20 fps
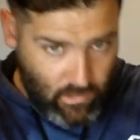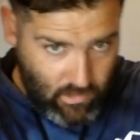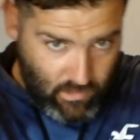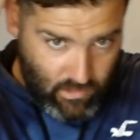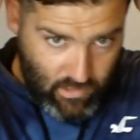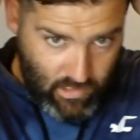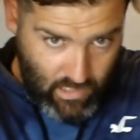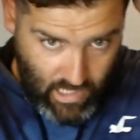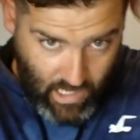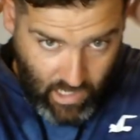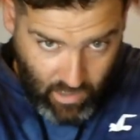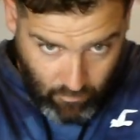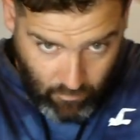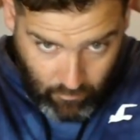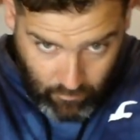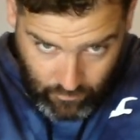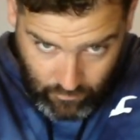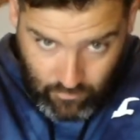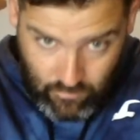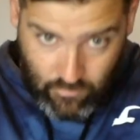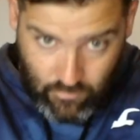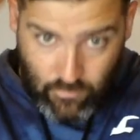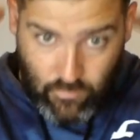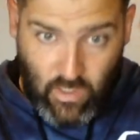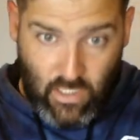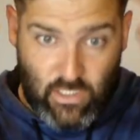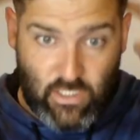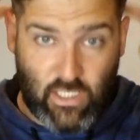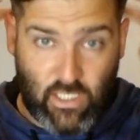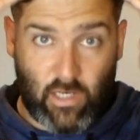
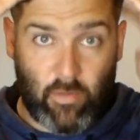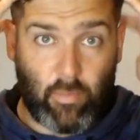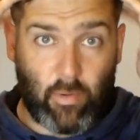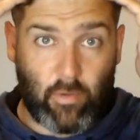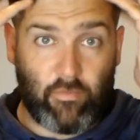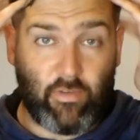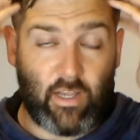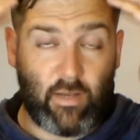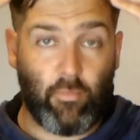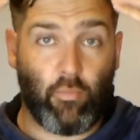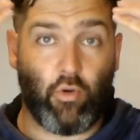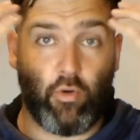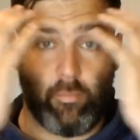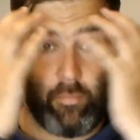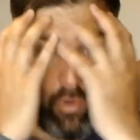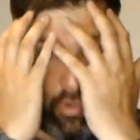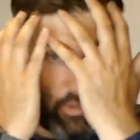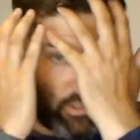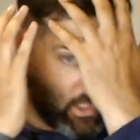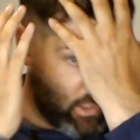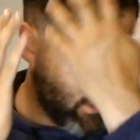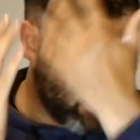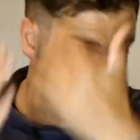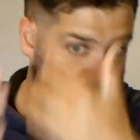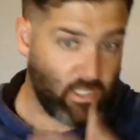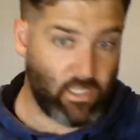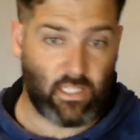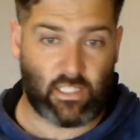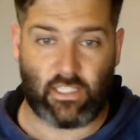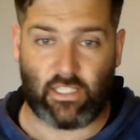it's going to provide more body using
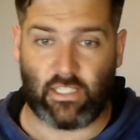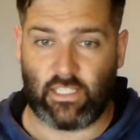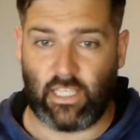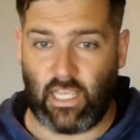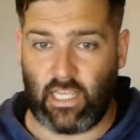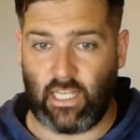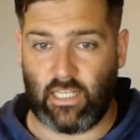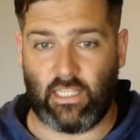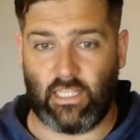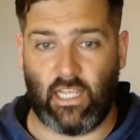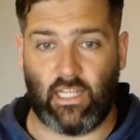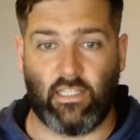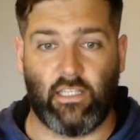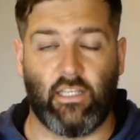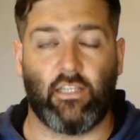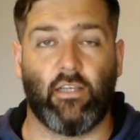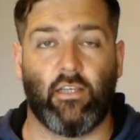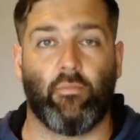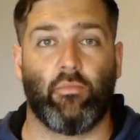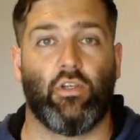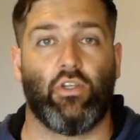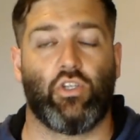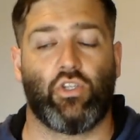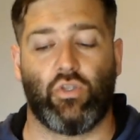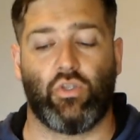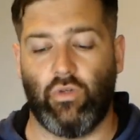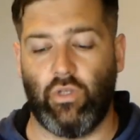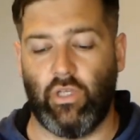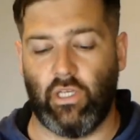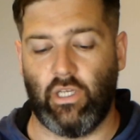this second technique that I'm going to show
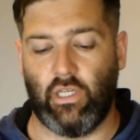you.